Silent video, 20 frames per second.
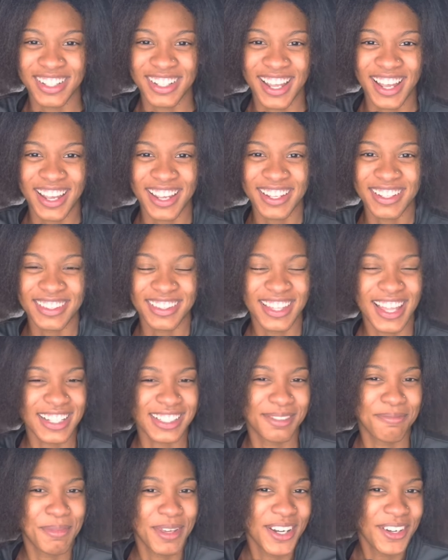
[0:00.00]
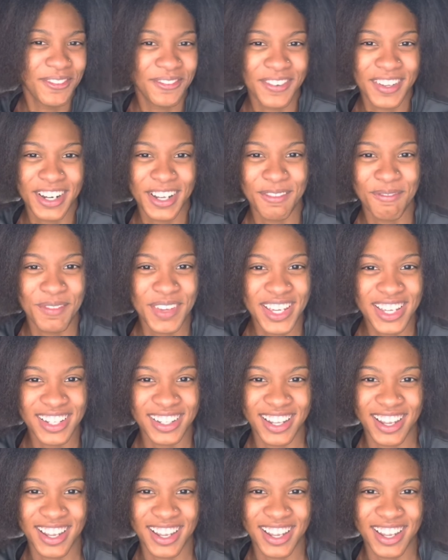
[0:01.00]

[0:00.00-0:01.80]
Like that's benefiting me.